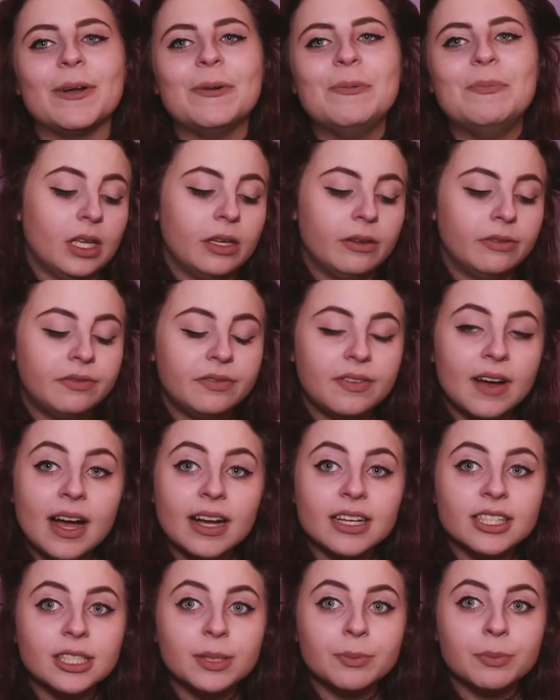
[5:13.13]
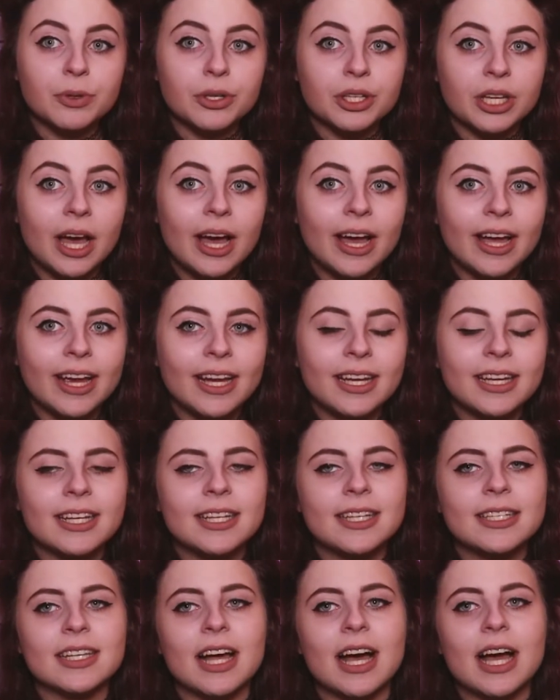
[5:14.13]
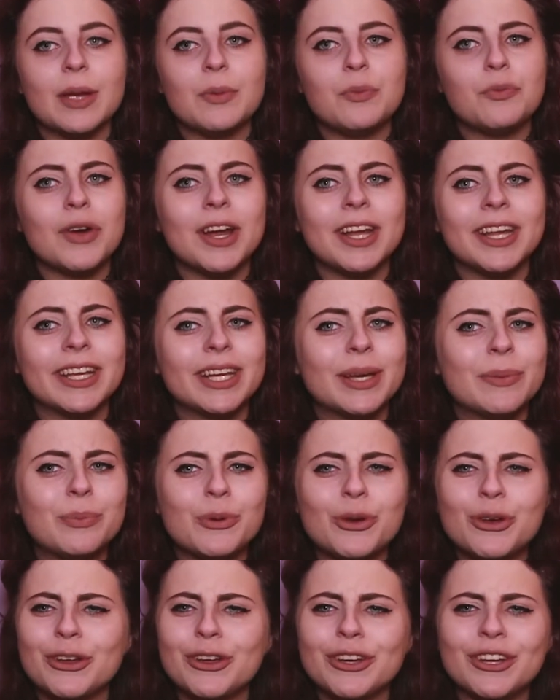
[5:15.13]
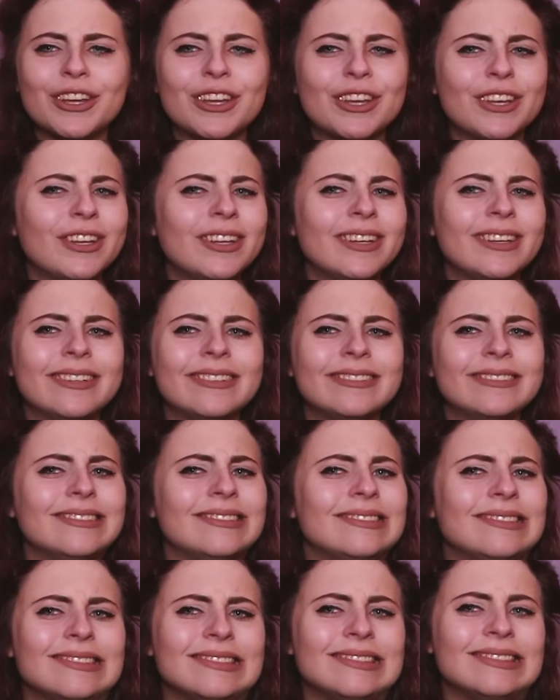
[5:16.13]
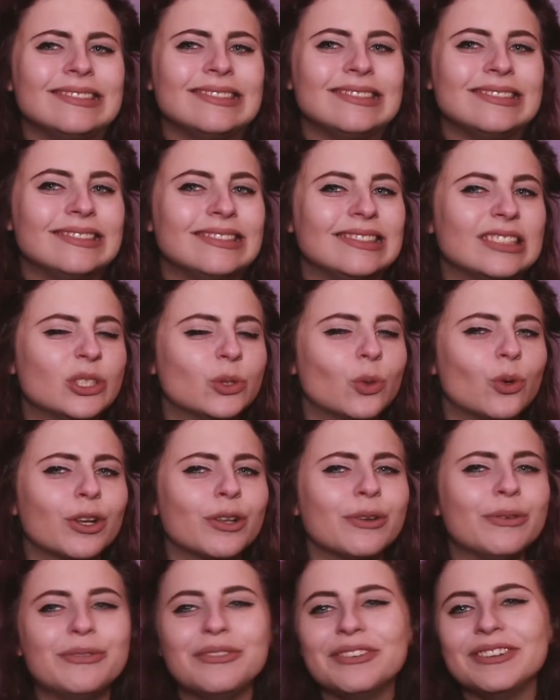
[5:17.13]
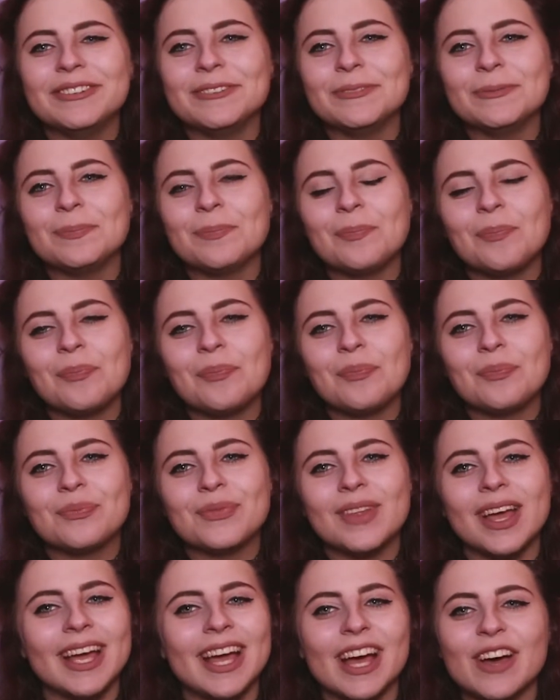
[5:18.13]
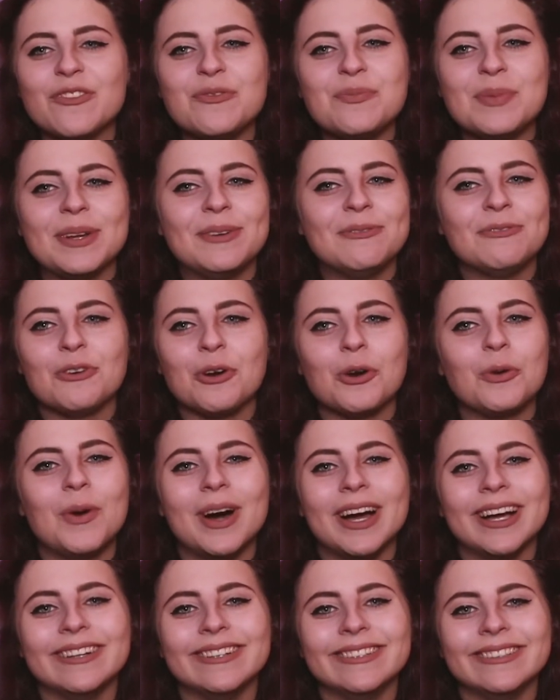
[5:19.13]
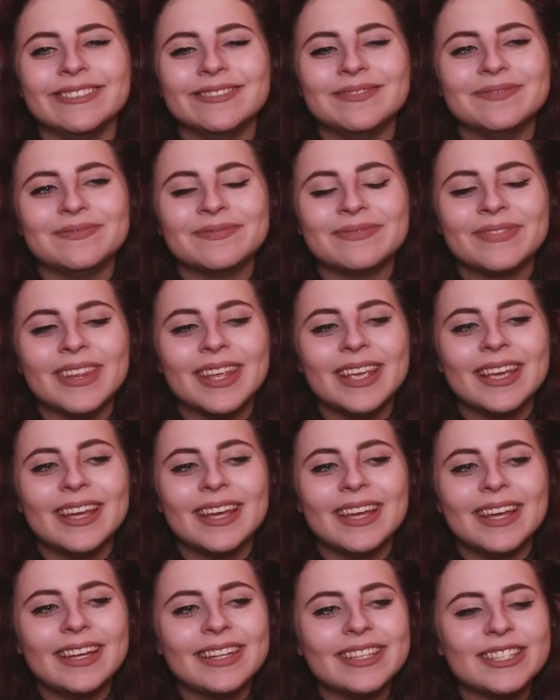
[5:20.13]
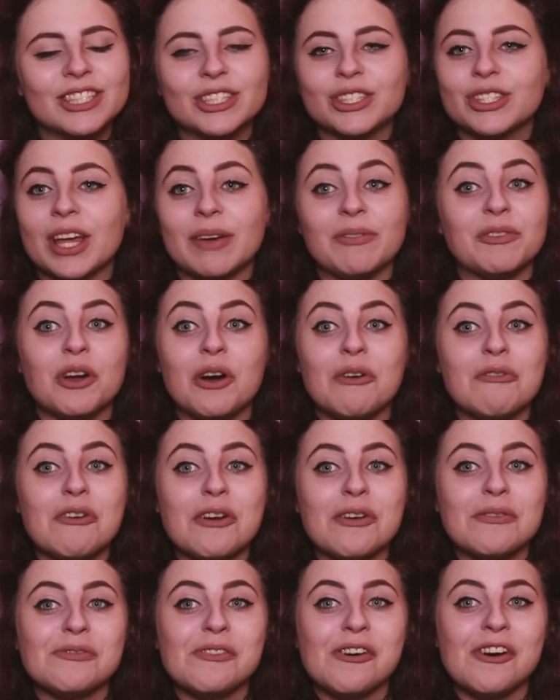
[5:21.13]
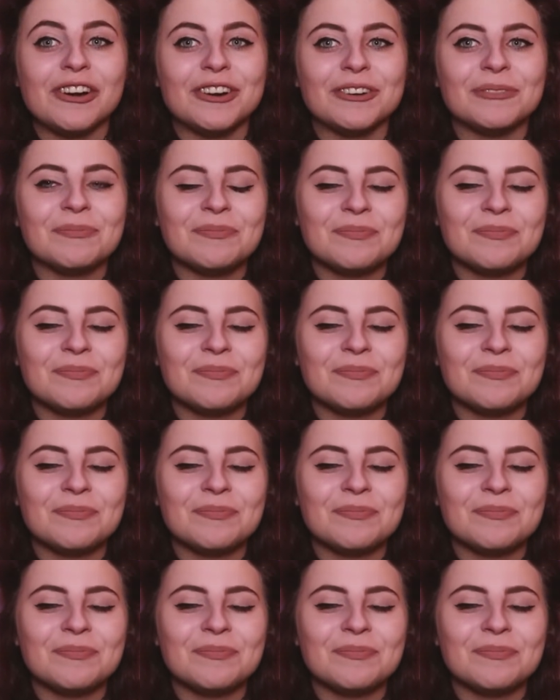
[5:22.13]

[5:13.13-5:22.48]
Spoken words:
Fact number 9 is I'm writing a book. Sort of. I have been for a while. I haven't got very far.